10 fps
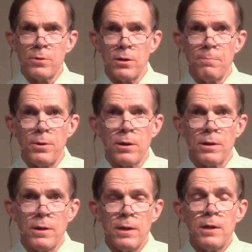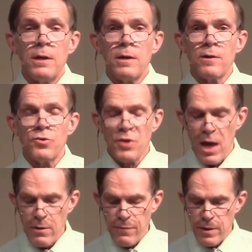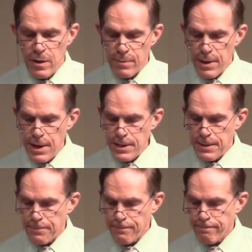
her book, In the Shadow of the Almighty.